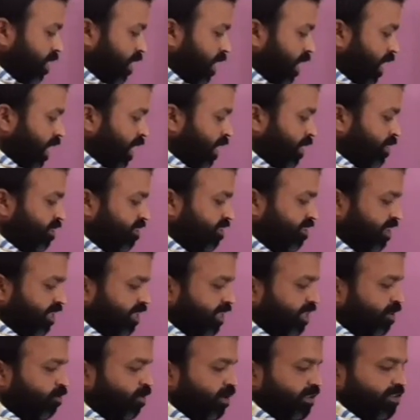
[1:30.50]
and Z
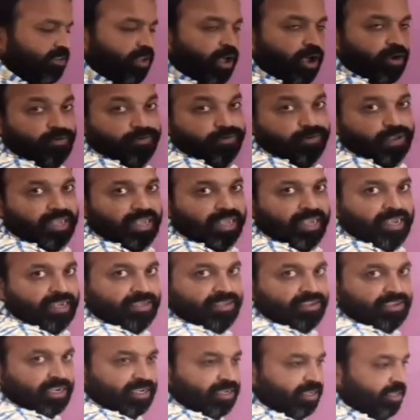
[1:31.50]
inverse of
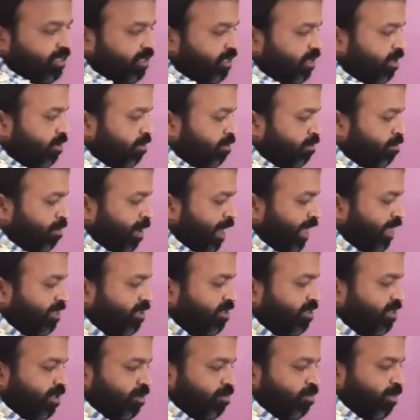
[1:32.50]
a z
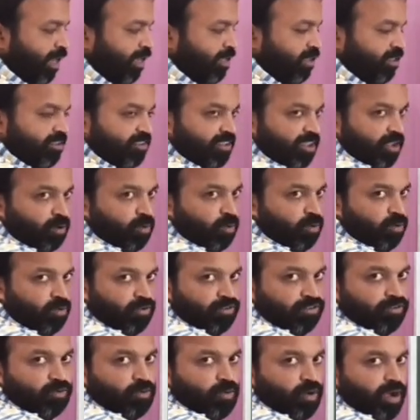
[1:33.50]
by z minus a whole
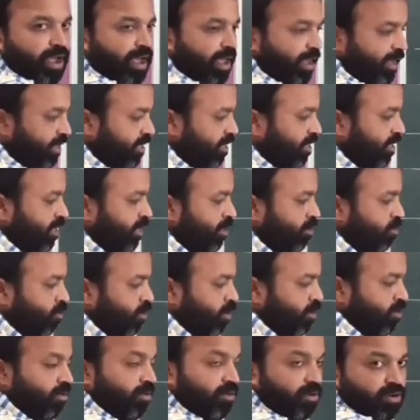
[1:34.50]
square
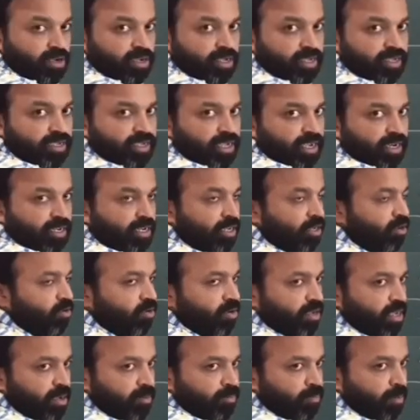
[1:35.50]
equal to n into
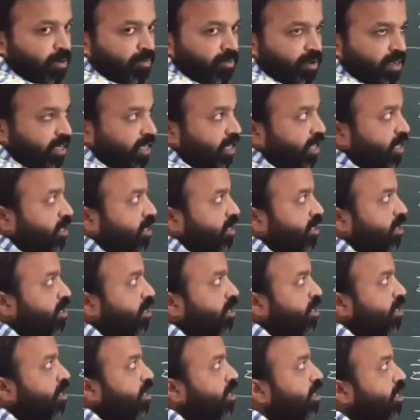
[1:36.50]
a power n.
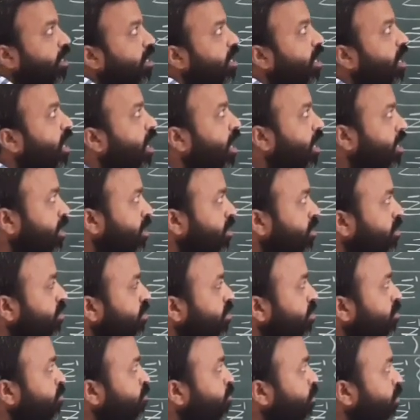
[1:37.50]
And
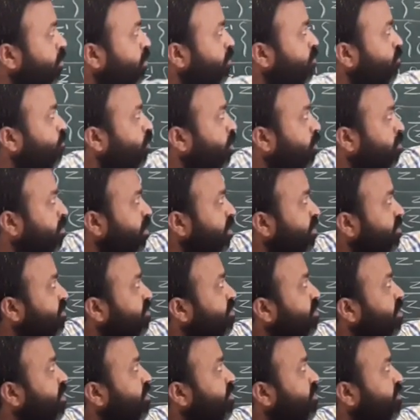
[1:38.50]
another important
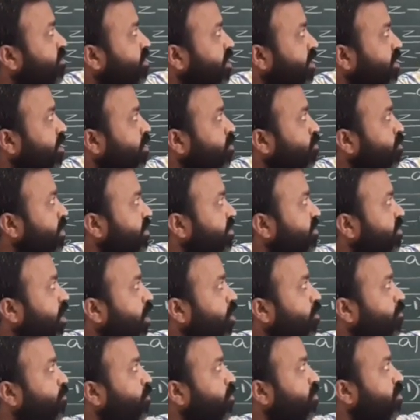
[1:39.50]
formulas, Z inverse
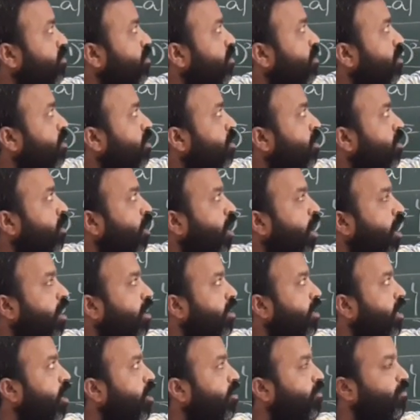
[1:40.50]
of log
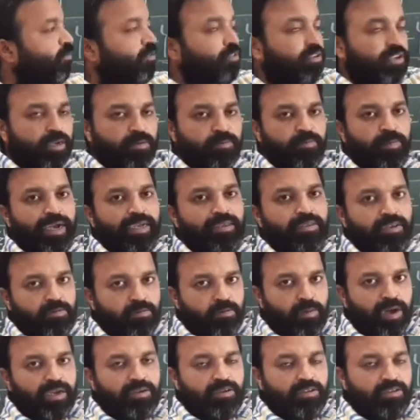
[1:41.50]
of z by
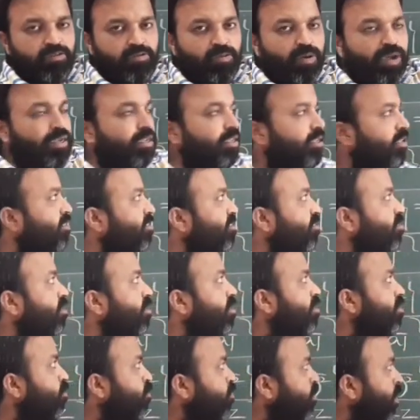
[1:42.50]
z minus 1 is
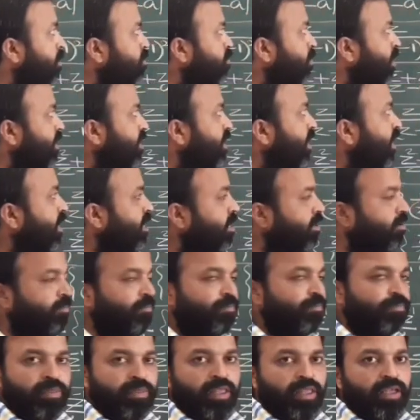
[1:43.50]
1 by
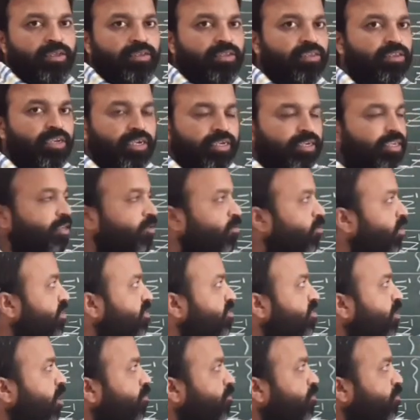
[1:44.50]
n, Z
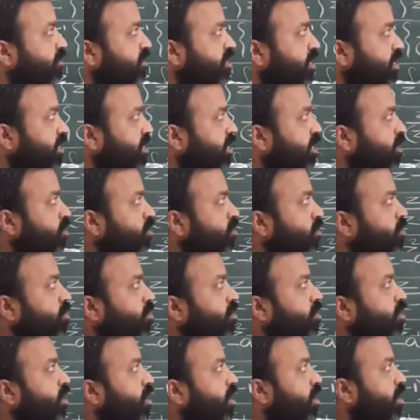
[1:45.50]
inverse of z
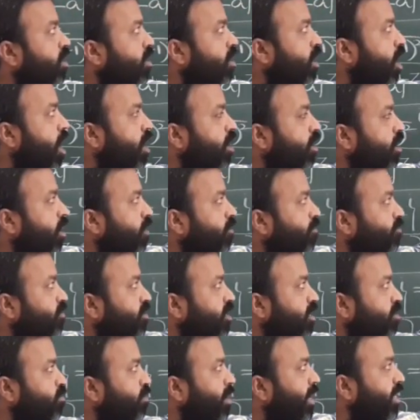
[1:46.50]
into log
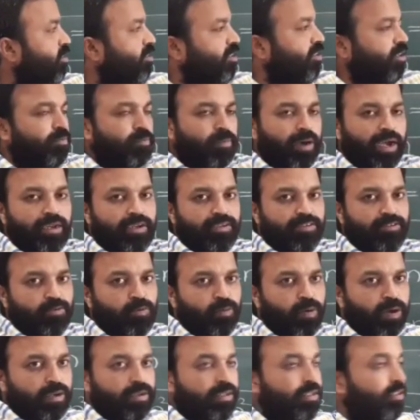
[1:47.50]
of z by z minus
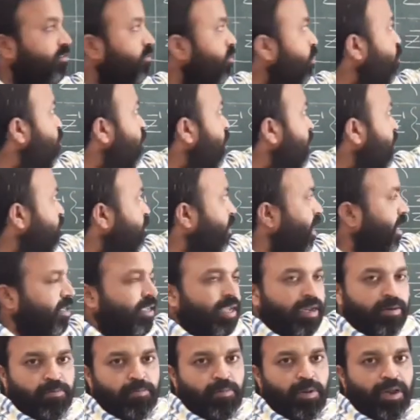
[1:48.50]
1 is 1 by
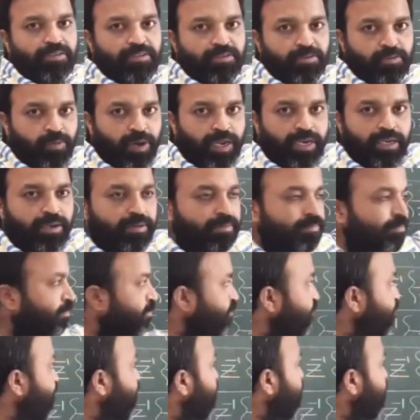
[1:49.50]
n plus 1,